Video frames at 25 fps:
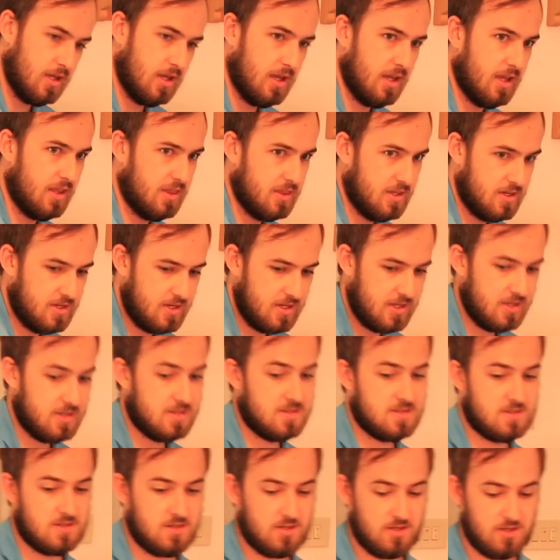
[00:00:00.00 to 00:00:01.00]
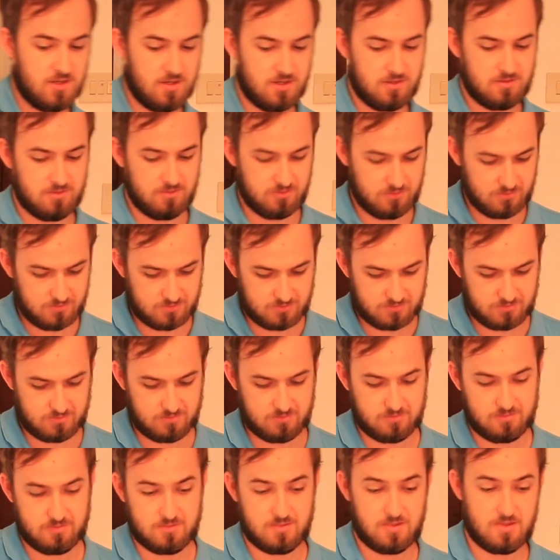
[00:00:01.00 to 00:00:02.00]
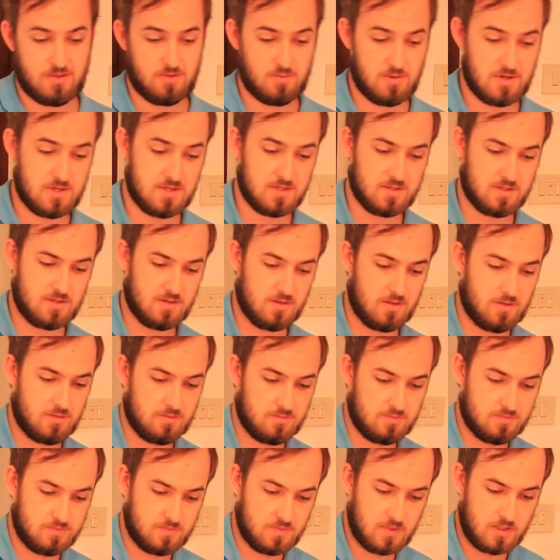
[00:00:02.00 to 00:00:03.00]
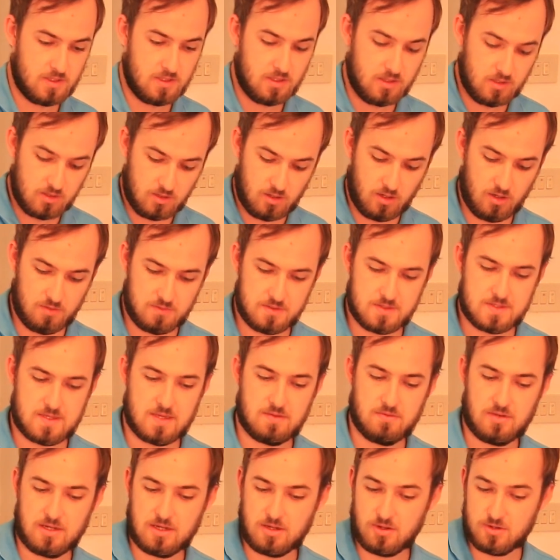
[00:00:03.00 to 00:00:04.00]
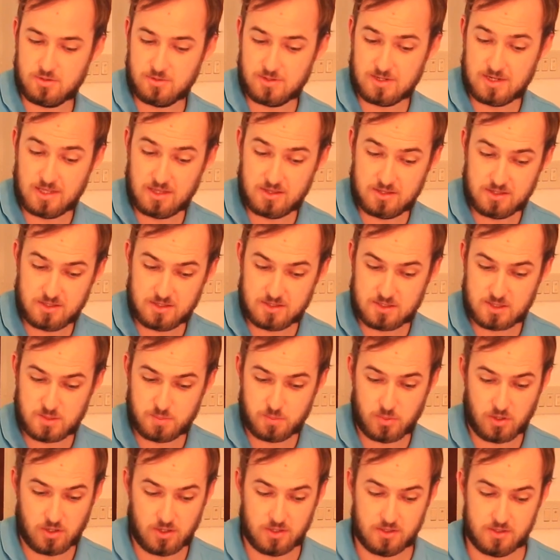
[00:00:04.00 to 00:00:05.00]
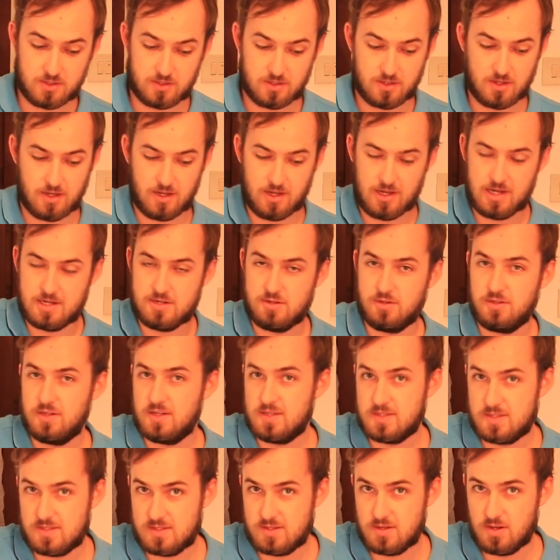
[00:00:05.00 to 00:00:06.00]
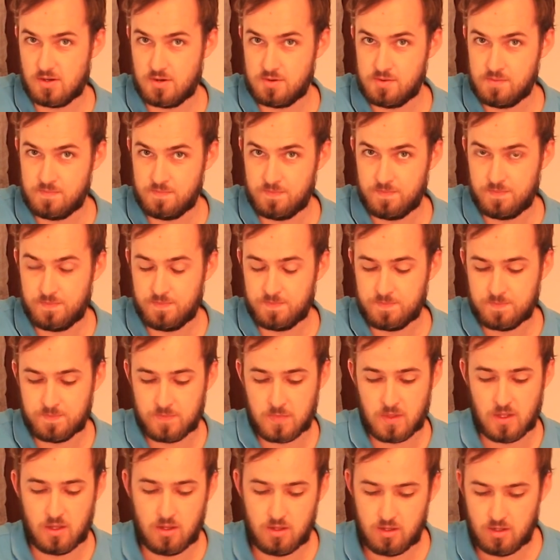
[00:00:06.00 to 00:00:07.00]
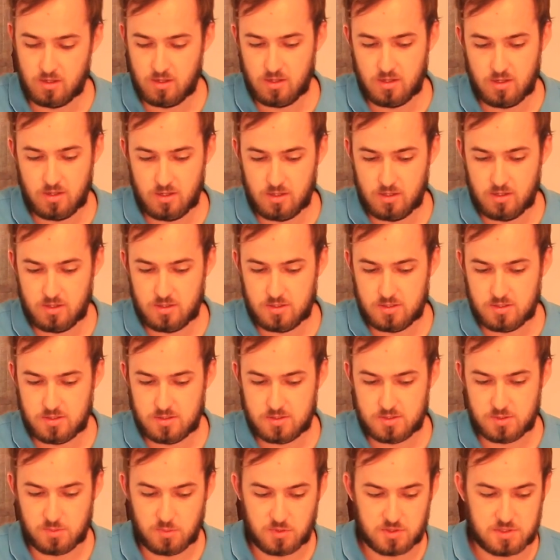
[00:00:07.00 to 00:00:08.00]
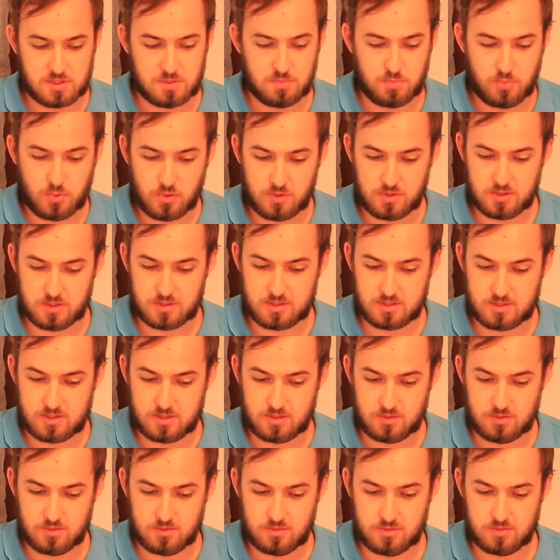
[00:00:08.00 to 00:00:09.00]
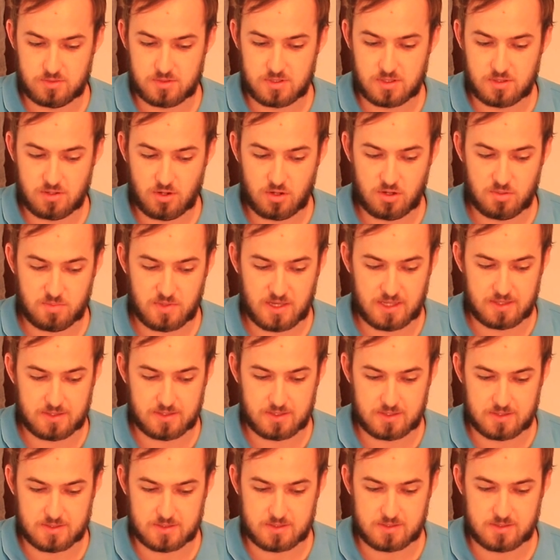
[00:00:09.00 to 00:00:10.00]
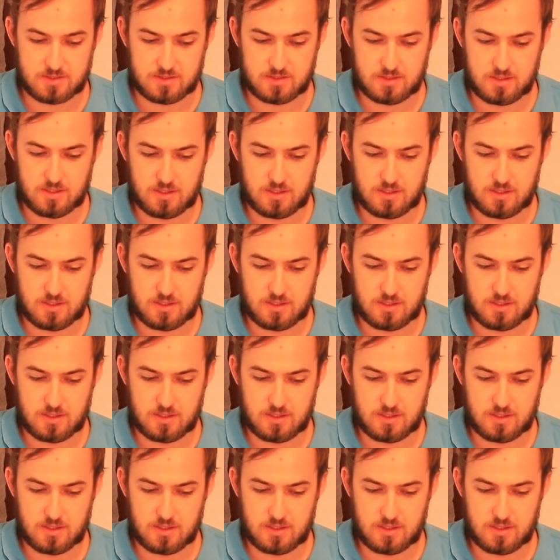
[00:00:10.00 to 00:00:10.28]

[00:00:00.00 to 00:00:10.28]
And the next turn, 3 stone. Obviously, if I go to another spot, I don't get stone. So what's important to note about this?